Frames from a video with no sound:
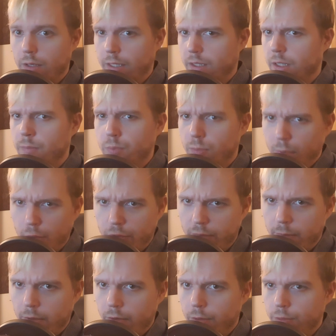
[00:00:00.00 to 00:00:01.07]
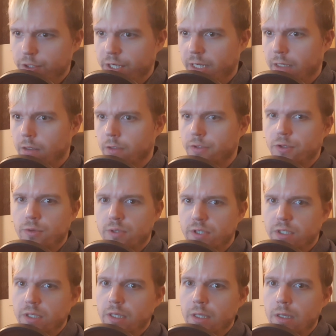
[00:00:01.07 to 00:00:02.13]
Like, they'd promote them on their own channels. You'd
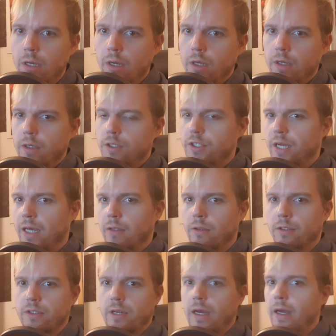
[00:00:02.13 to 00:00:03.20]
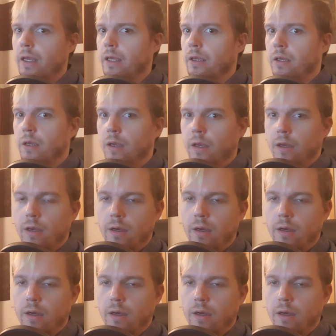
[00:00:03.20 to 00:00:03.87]
see channels like